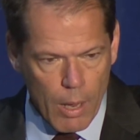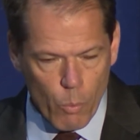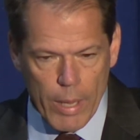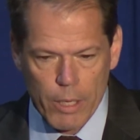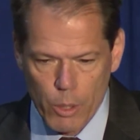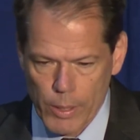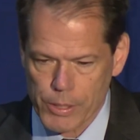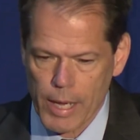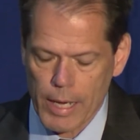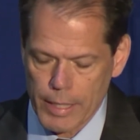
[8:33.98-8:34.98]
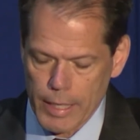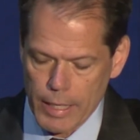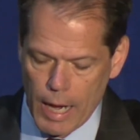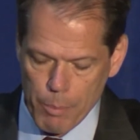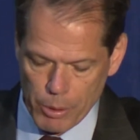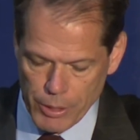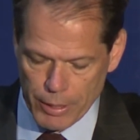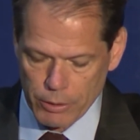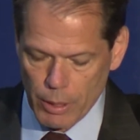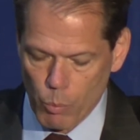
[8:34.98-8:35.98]
We at USAID, and I
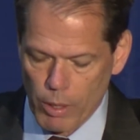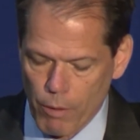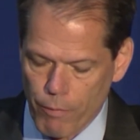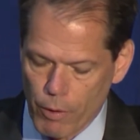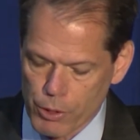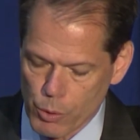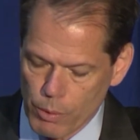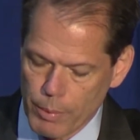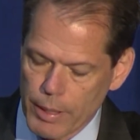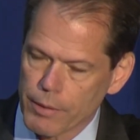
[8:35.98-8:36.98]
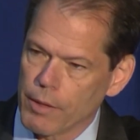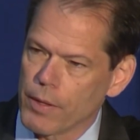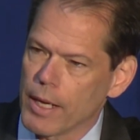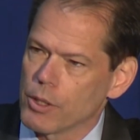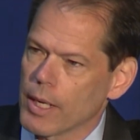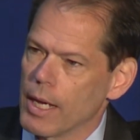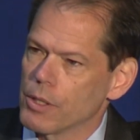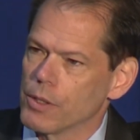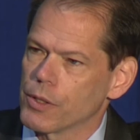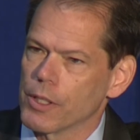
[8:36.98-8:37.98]
particularly, am one of the first to admit that the
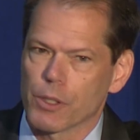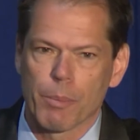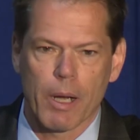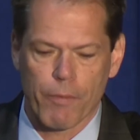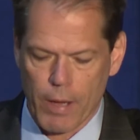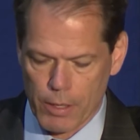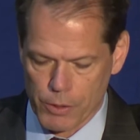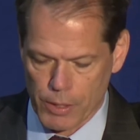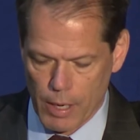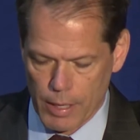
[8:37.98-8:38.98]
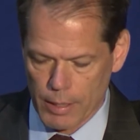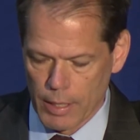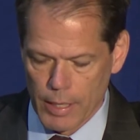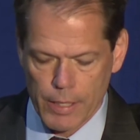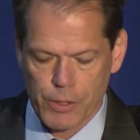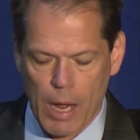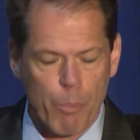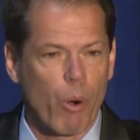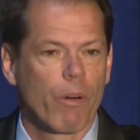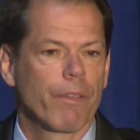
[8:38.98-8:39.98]
education system in Afghanistan is
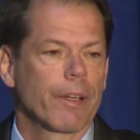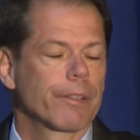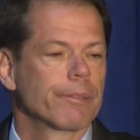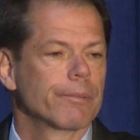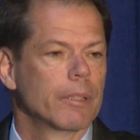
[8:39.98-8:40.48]
not perfect.